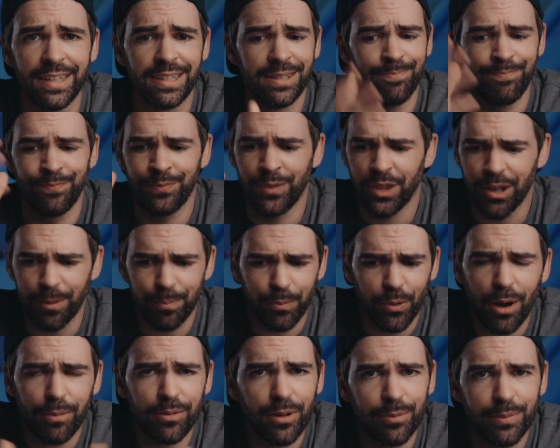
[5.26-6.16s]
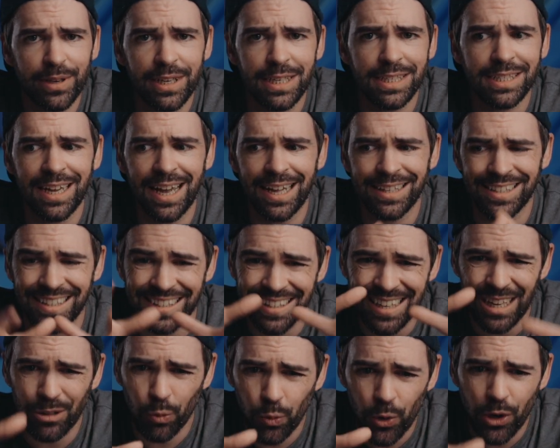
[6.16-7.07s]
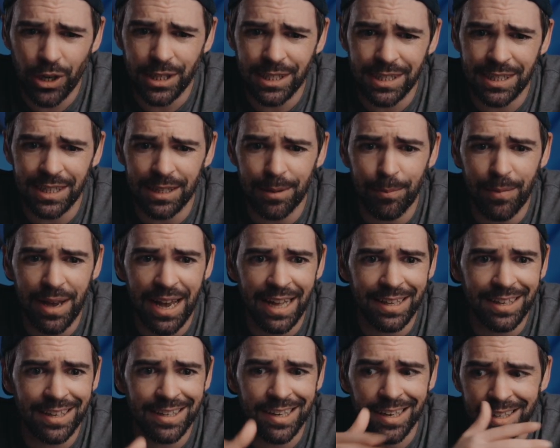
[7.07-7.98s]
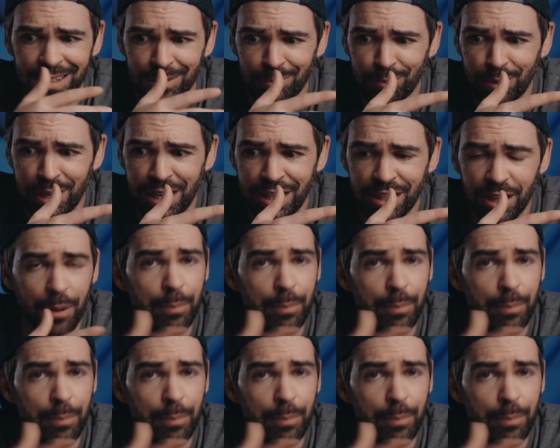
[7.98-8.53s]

it, the problem is that that word cinematic can mean